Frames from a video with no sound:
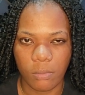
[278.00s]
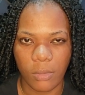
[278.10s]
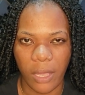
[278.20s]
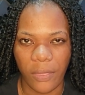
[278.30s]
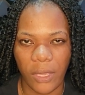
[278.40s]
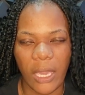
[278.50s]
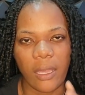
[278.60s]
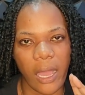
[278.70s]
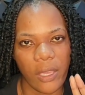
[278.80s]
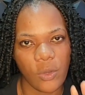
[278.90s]
I
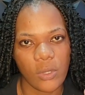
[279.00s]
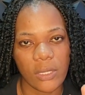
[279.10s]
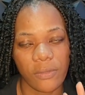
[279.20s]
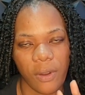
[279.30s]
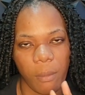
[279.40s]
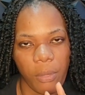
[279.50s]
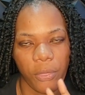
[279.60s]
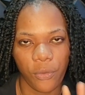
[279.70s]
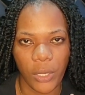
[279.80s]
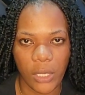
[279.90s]
use from
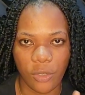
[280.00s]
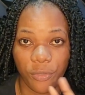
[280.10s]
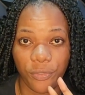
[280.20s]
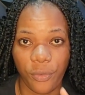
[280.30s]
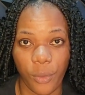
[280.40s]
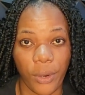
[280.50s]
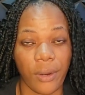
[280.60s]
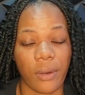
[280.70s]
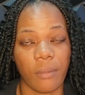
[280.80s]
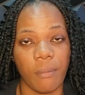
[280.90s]
3 to
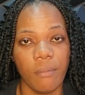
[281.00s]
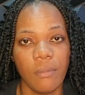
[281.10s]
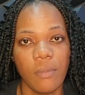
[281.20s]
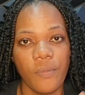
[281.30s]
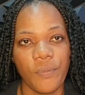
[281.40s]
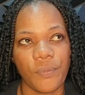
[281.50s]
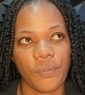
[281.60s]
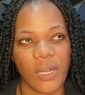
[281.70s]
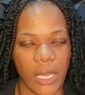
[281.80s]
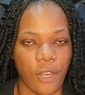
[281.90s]
4
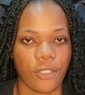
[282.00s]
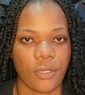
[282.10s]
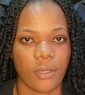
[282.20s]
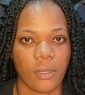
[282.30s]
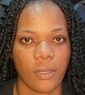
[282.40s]
layers.